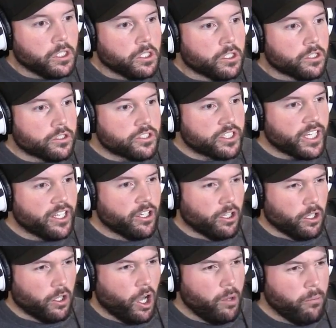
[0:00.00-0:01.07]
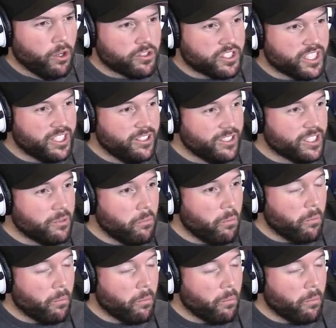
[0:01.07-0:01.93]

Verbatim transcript: ground ball. Single, almost killed him.